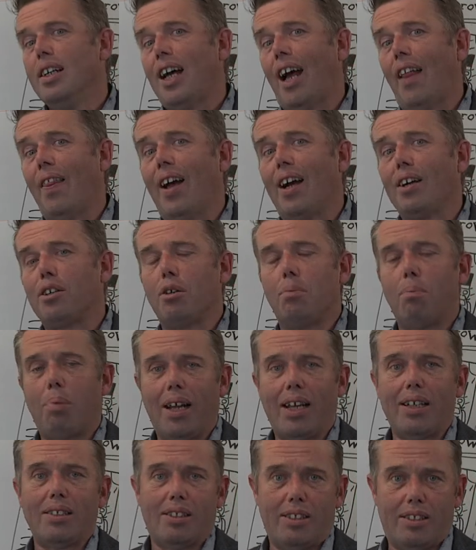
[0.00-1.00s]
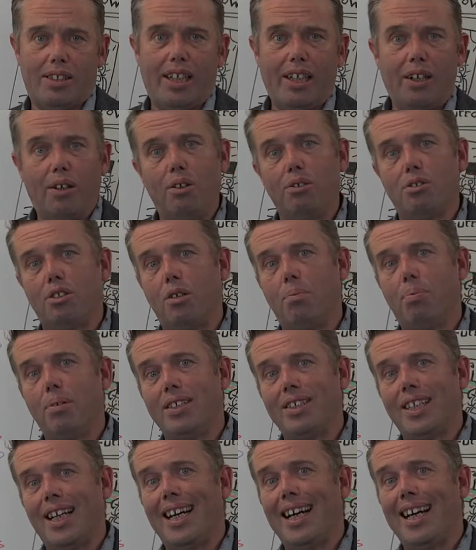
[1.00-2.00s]
And that complexity also
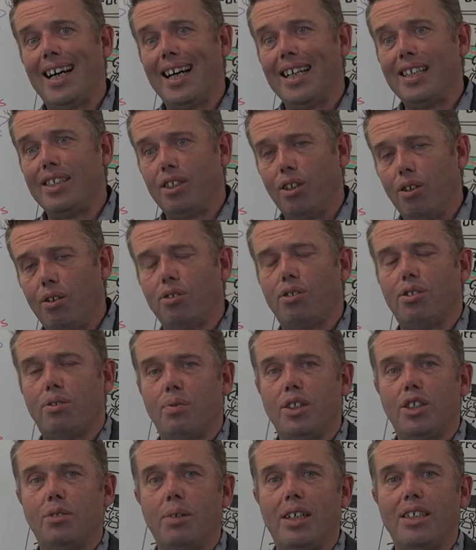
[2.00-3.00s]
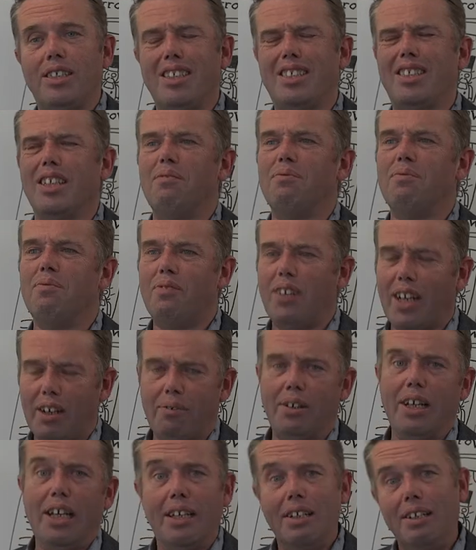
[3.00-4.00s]
brings a high cost, which means it's a
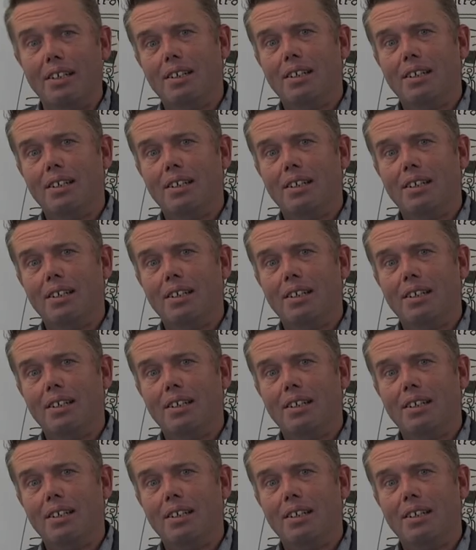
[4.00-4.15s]
very